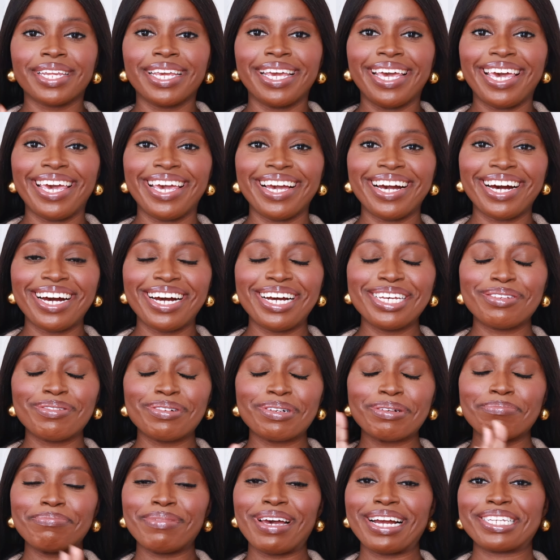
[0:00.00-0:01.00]
Hey guys,
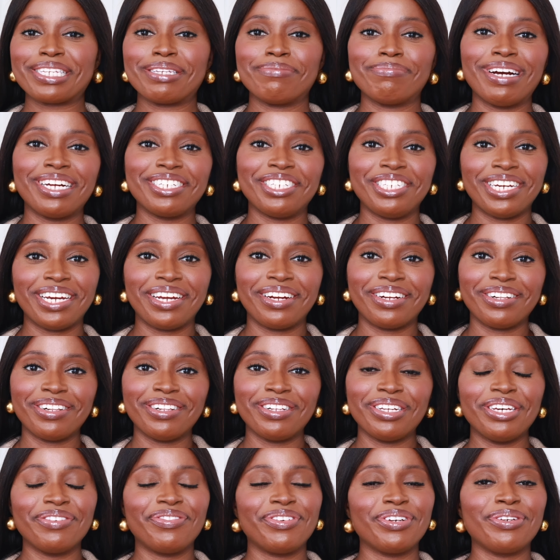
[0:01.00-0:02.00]
welcome back to my
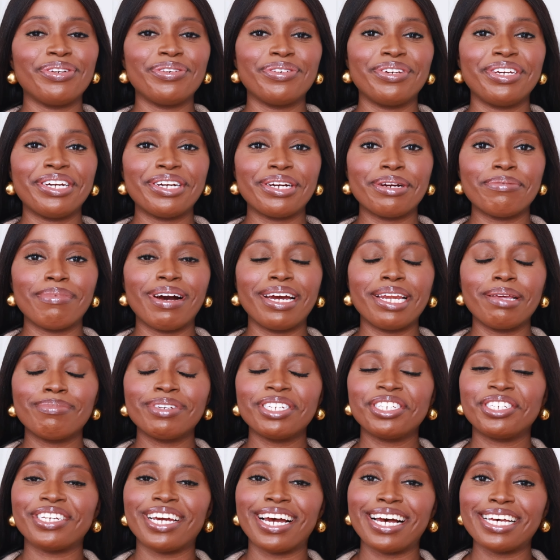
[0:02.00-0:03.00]
channel. If you're new here, my name
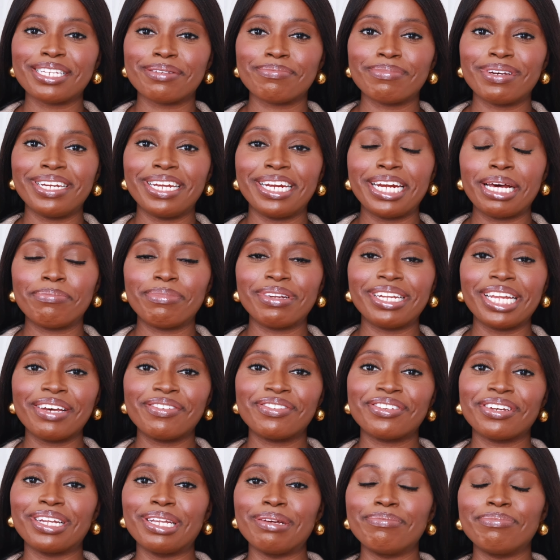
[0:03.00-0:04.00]
is Jasmine and I'm a
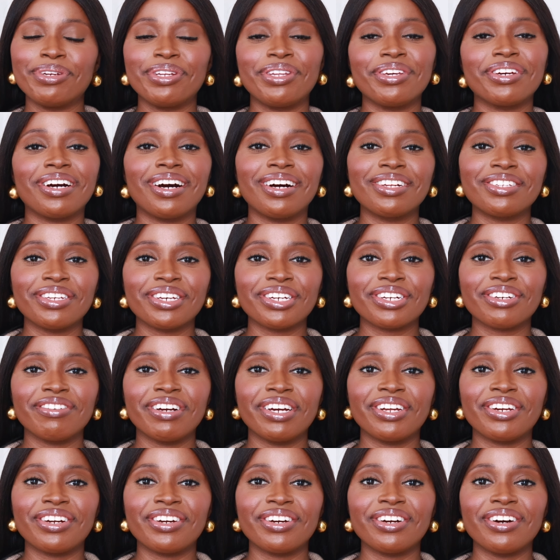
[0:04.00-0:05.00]
lifestyle and beauty content
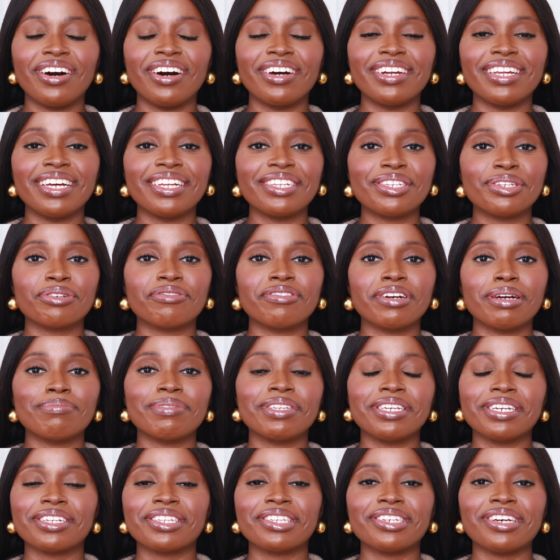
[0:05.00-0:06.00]
creator on Instagram,
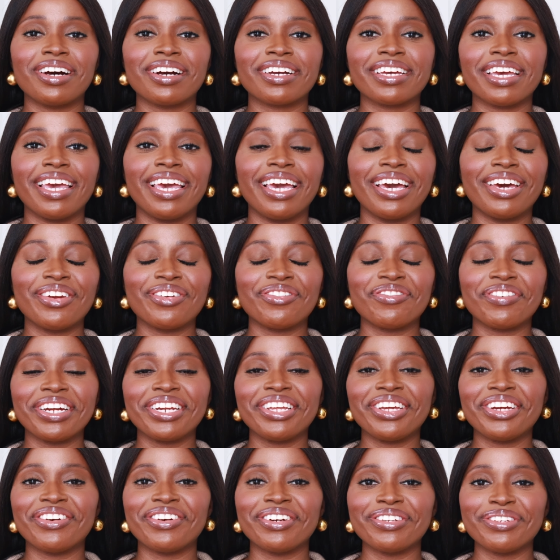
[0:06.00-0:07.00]
TikTok, and right
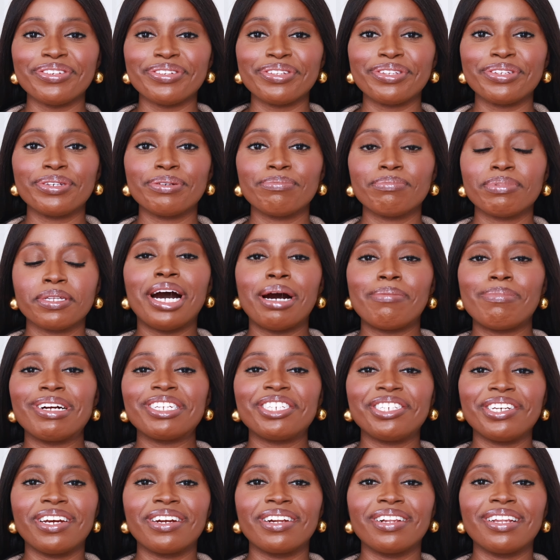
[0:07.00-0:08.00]
here on YouTube. On my
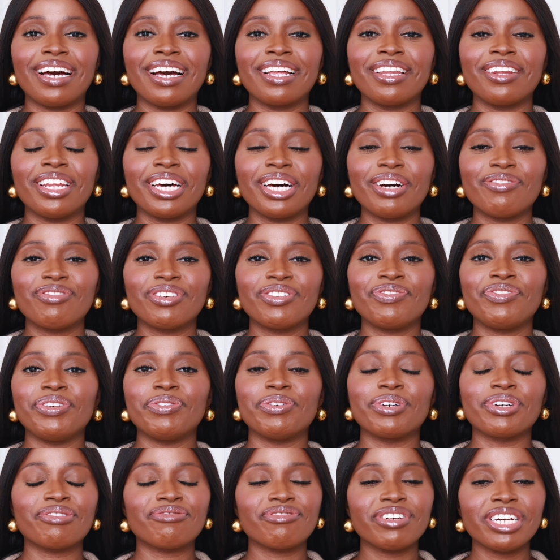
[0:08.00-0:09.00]
channel, I love
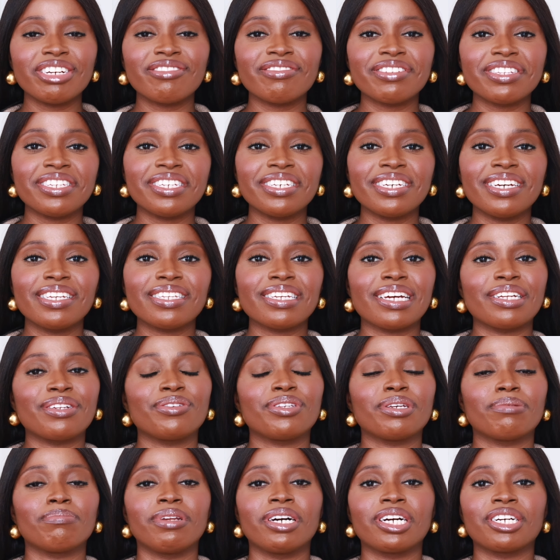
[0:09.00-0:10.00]
reviewing fragrances. I do
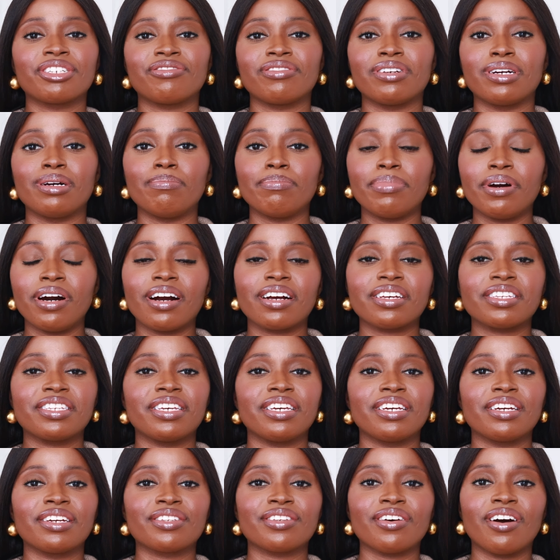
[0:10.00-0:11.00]
some luxury
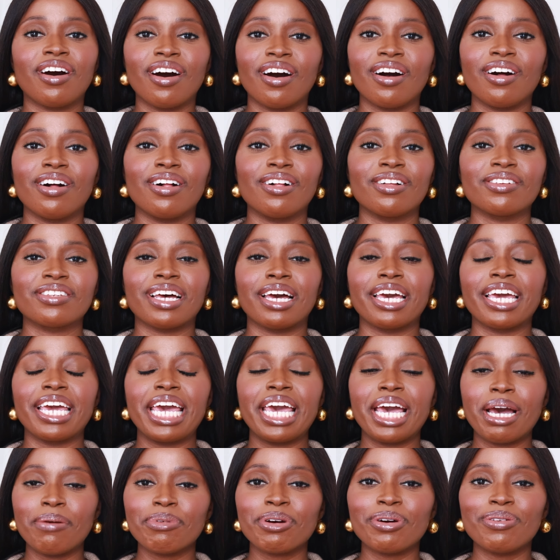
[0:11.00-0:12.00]
unboxings, hauls. I
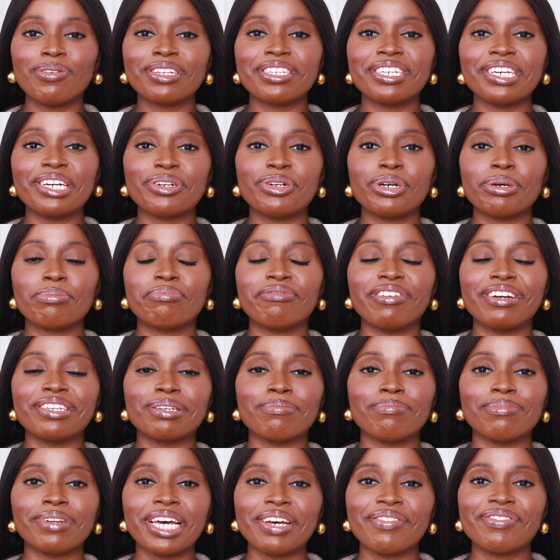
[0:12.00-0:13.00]
am going to incorporate
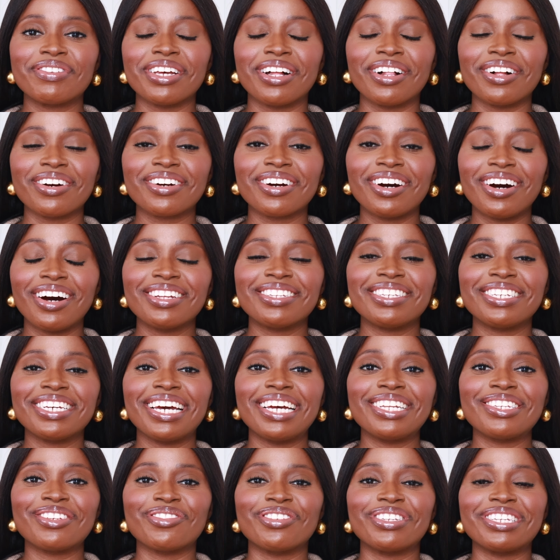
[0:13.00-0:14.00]
some lifestyle
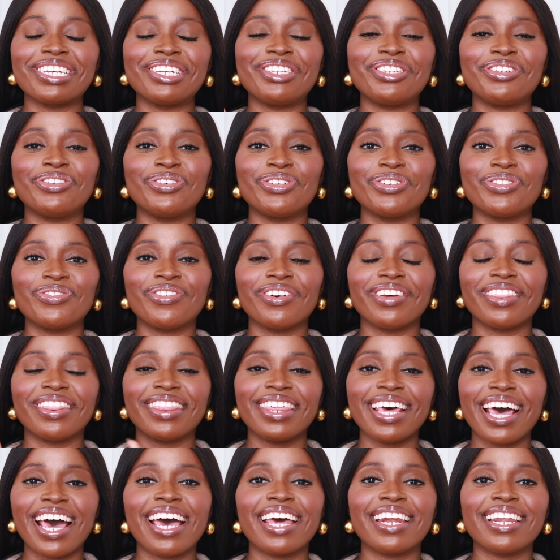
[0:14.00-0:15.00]
content, so stay tuned for
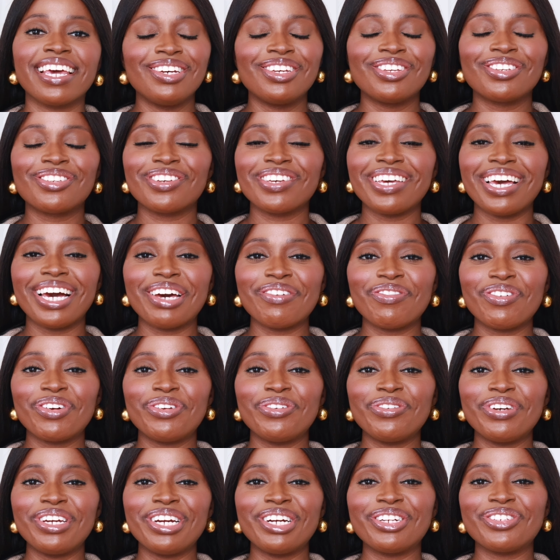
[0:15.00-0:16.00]
that. So yeah, if you're
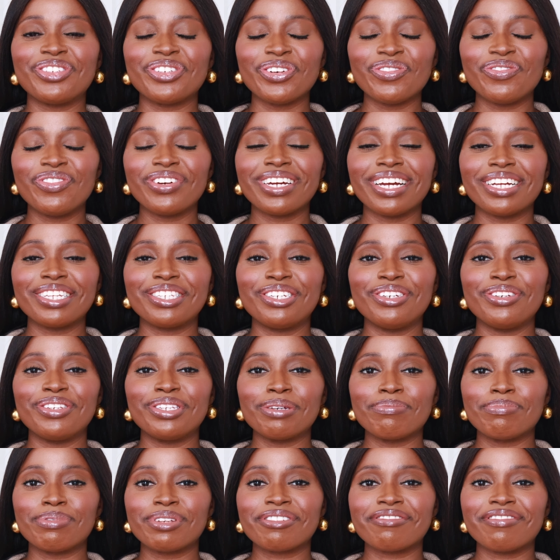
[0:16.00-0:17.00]
new here, don't forget to
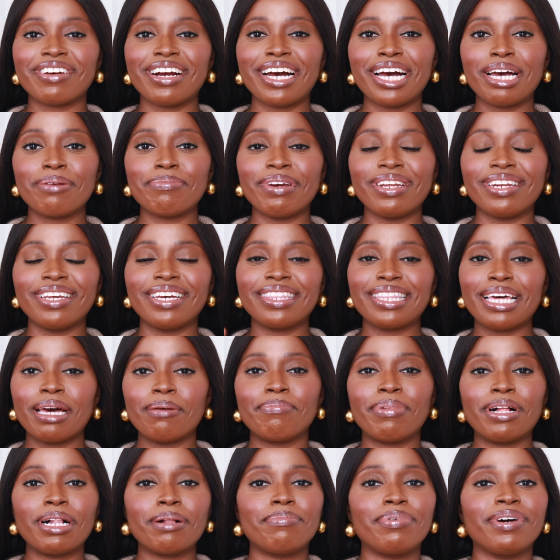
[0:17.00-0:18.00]
subscribe and hit
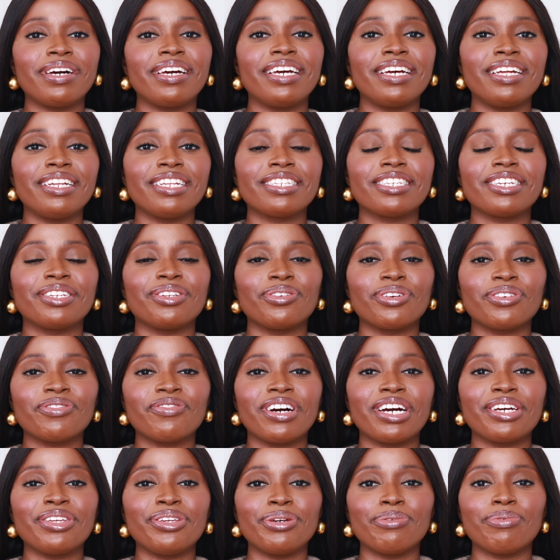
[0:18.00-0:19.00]
that bell button to
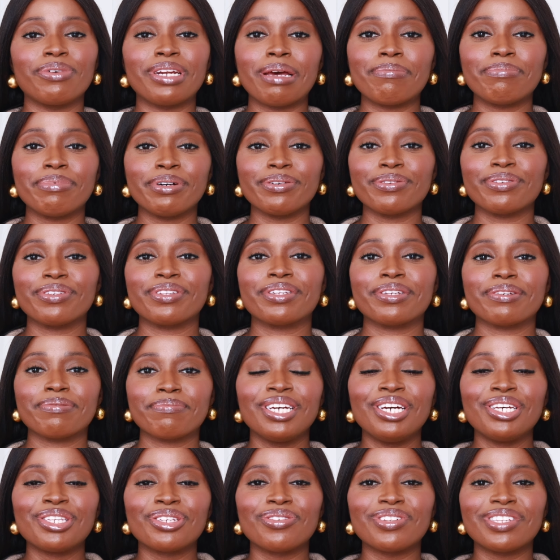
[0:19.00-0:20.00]
notify you when I post.
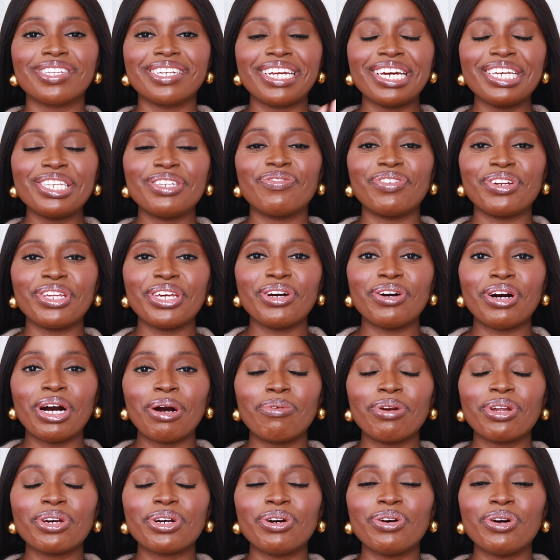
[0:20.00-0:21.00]
So in today's video, I
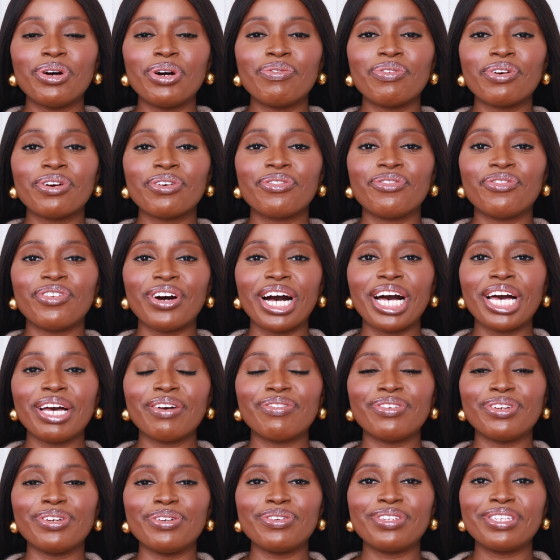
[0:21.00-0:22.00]
want to go over
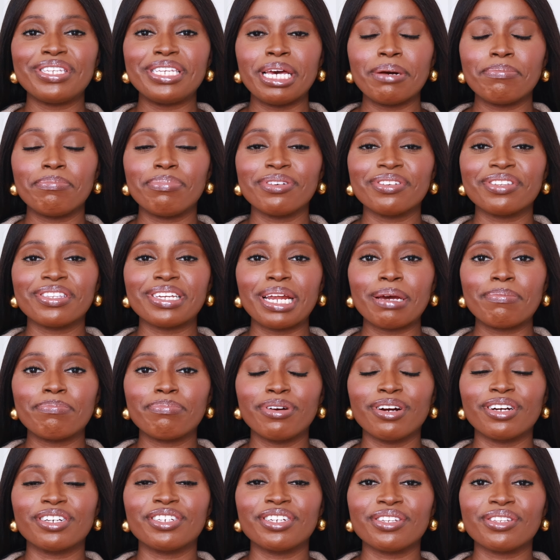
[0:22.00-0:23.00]
five new samples that I
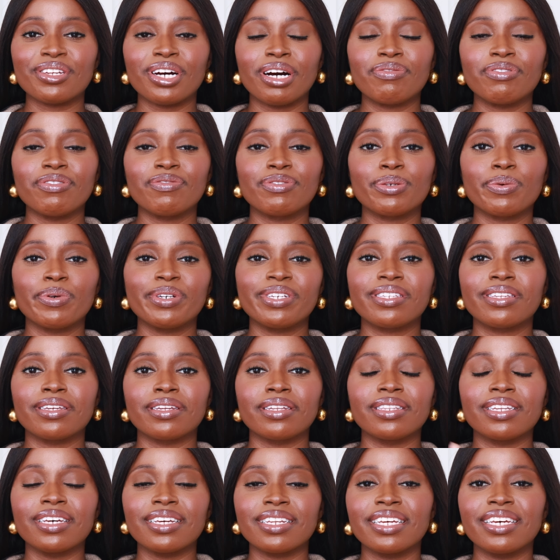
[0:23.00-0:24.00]
purchased off of
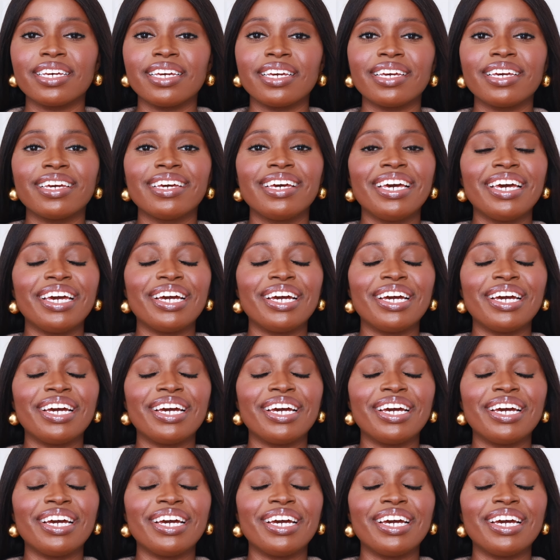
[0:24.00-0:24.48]
Twisted Lily.